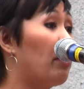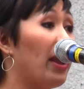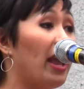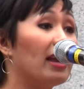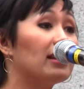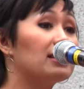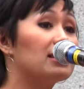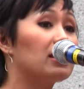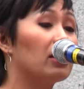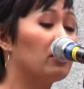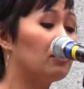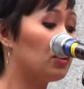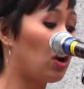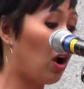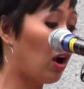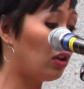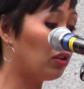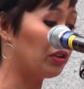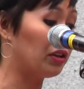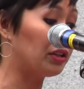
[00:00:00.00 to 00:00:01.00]
pit of
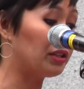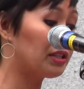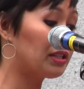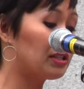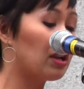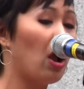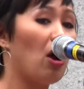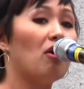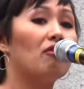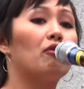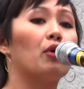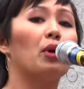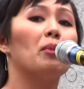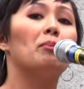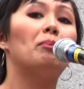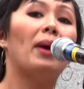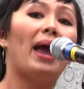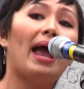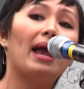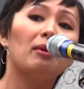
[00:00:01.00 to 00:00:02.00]
dollars for
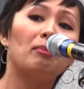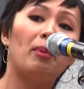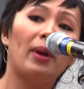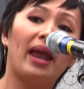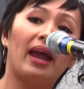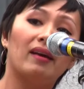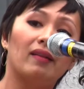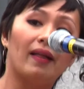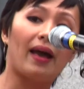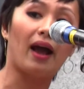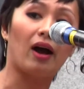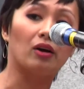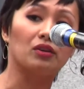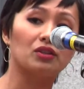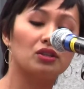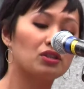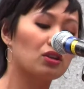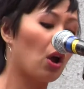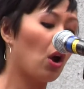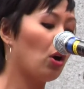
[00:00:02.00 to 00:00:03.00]
bank bailouts,